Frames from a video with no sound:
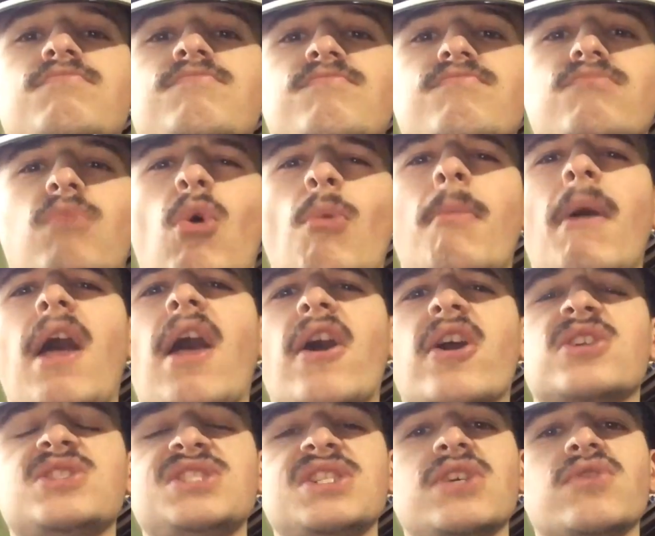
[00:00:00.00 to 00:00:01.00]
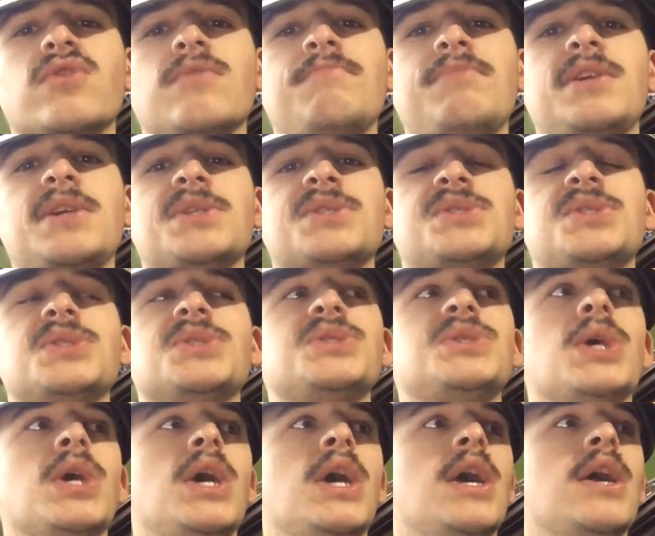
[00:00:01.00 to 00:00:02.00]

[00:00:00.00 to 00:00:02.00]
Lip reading: mobile artillery pieces